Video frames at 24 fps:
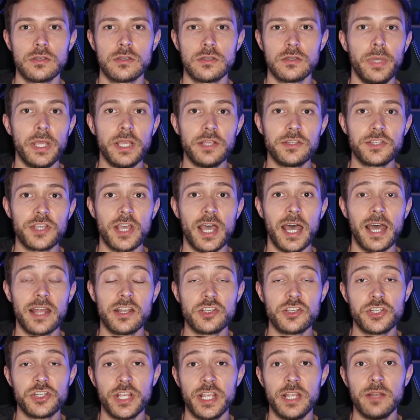Peter
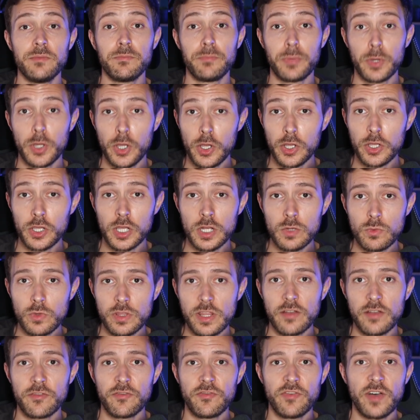and Jean Bergen were
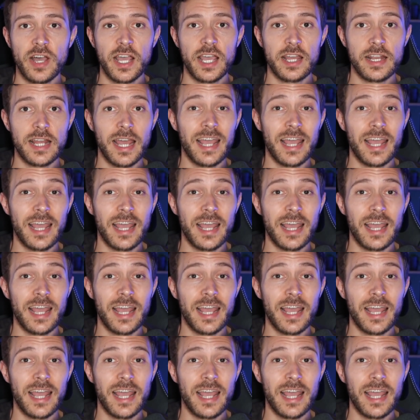then fired